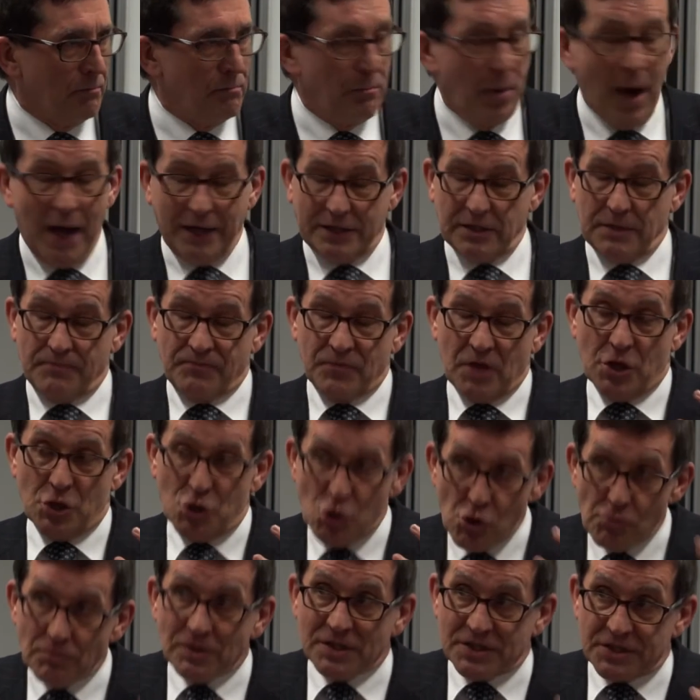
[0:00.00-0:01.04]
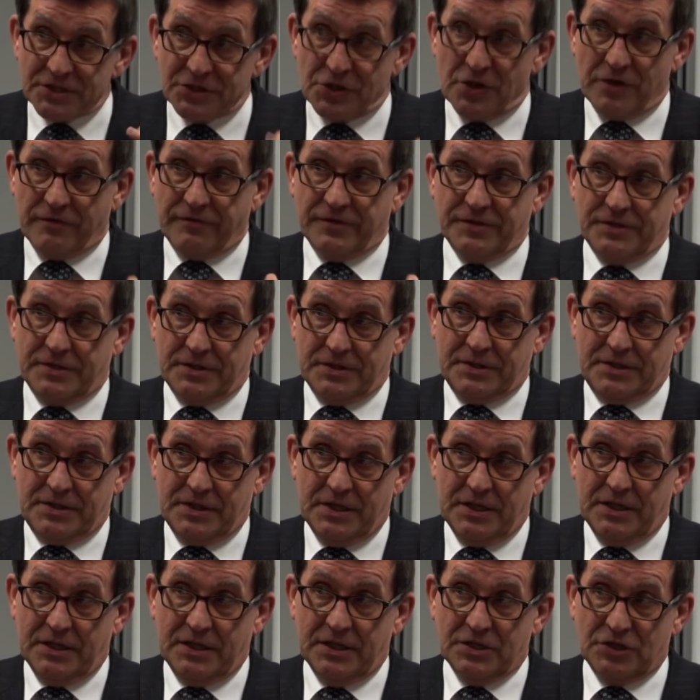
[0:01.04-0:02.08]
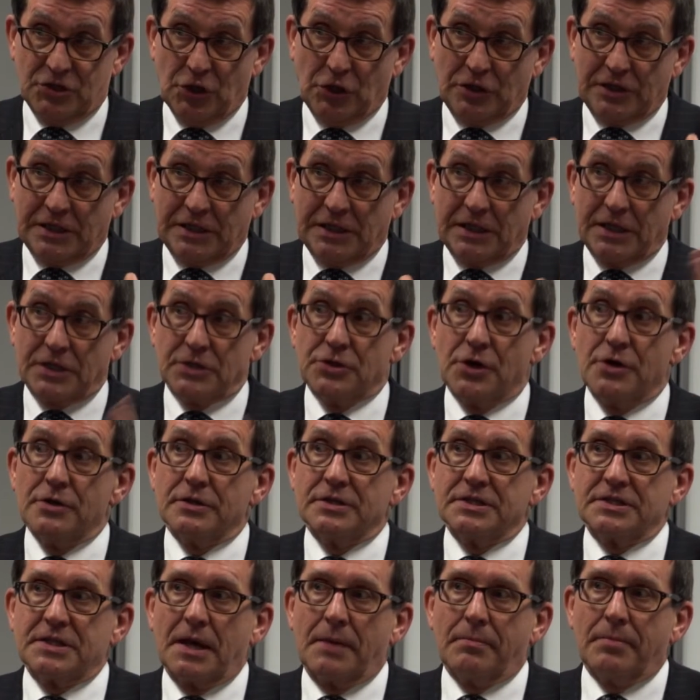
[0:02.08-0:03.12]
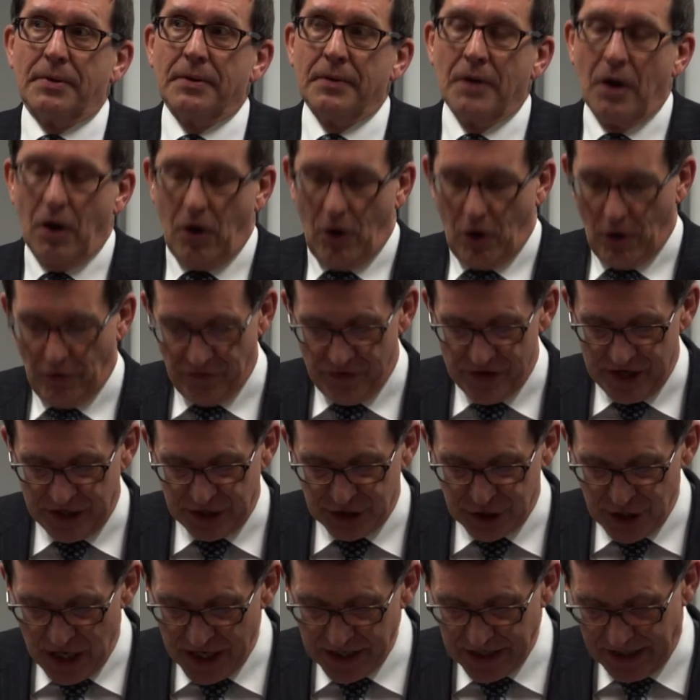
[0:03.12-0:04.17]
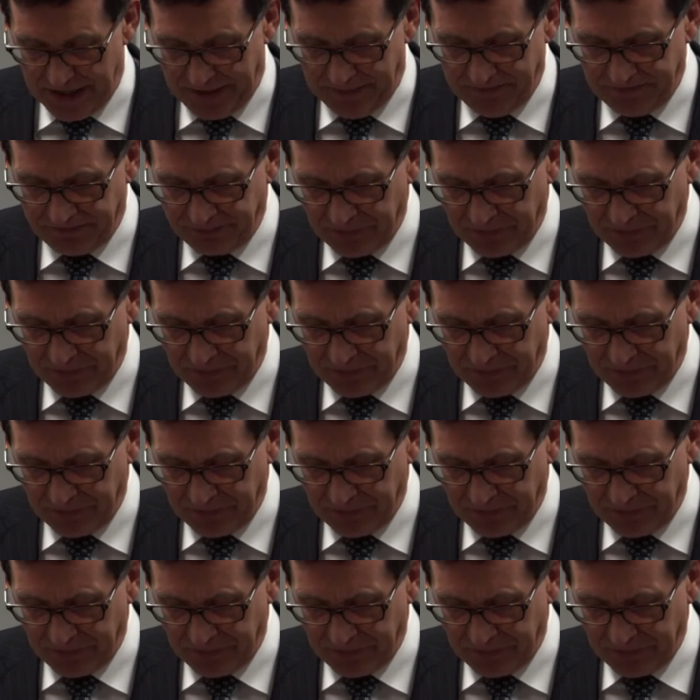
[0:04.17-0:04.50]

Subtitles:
But human services certainly turns up on the agenda.